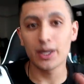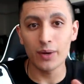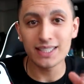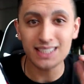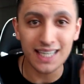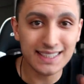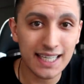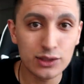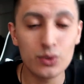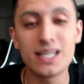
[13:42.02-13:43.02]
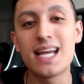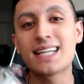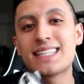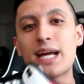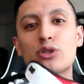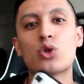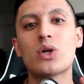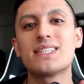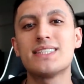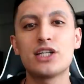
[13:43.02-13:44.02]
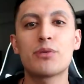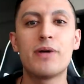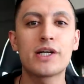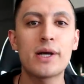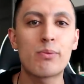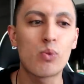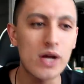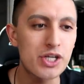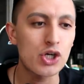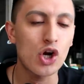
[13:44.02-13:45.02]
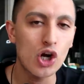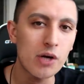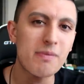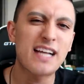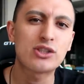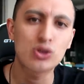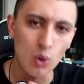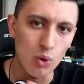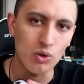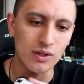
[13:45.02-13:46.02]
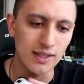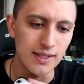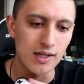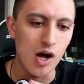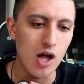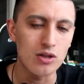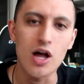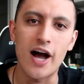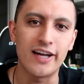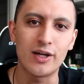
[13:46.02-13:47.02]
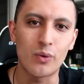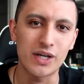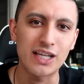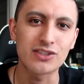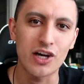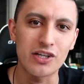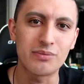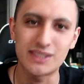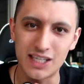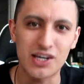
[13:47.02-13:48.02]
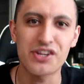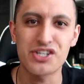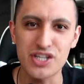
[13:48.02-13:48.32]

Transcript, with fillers: Anyways, let's get to the next Air Jordan sneaker pickup, which hurt my soul a lot when I saw them sitting on the